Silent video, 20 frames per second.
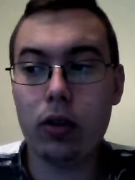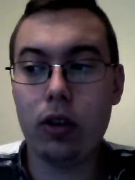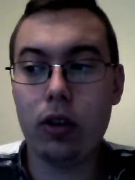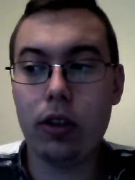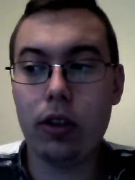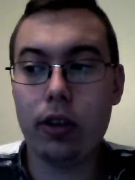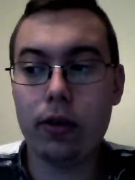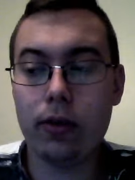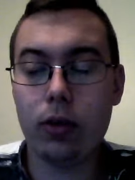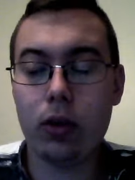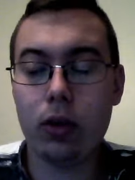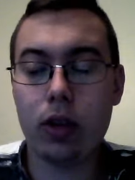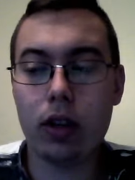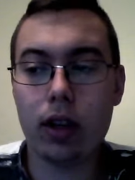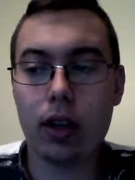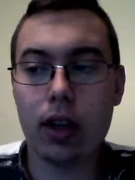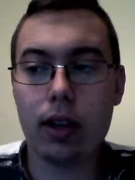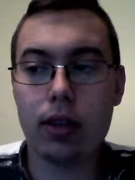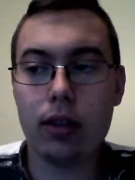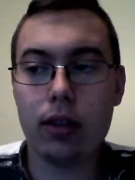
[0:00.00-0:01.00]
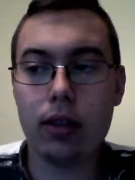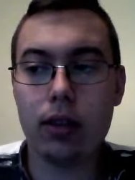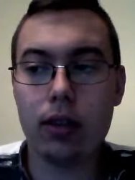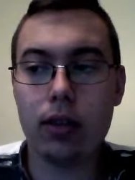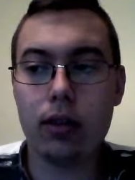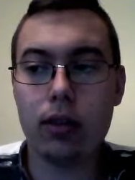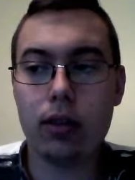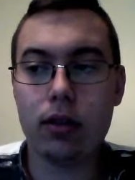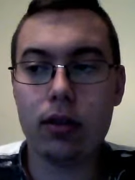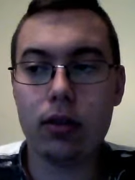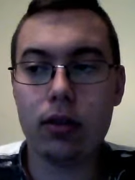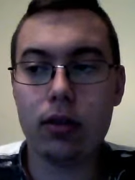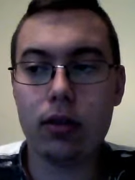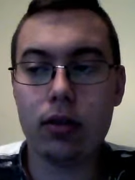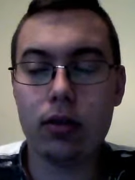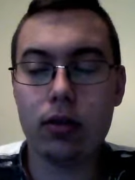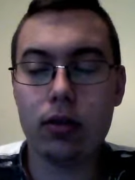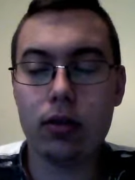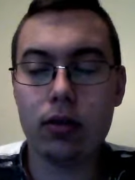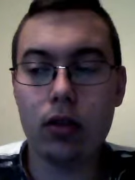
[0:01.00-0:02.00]
You get four classes.
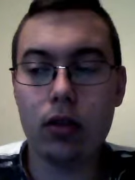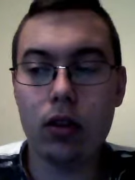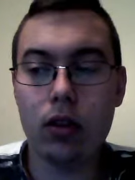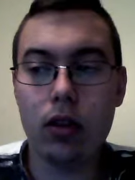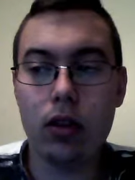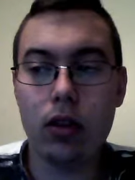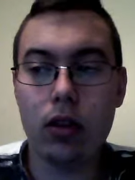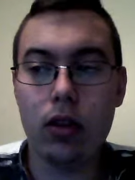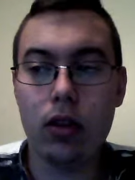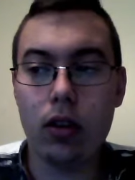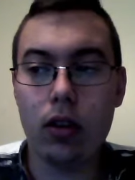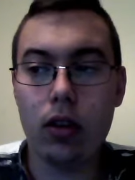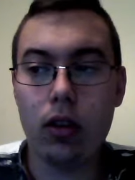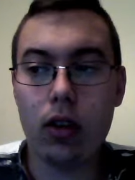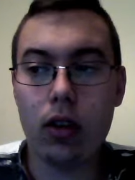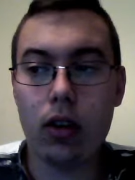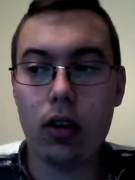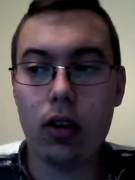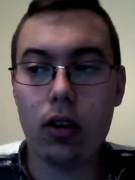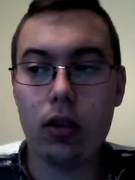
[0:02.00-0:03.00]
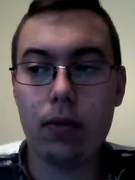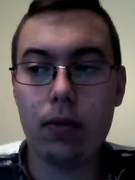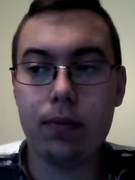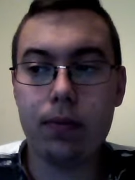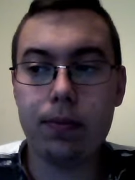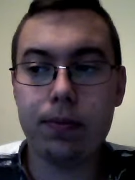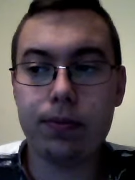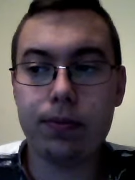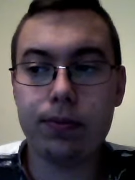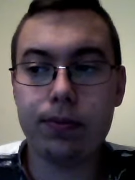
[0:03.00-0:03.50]
Um,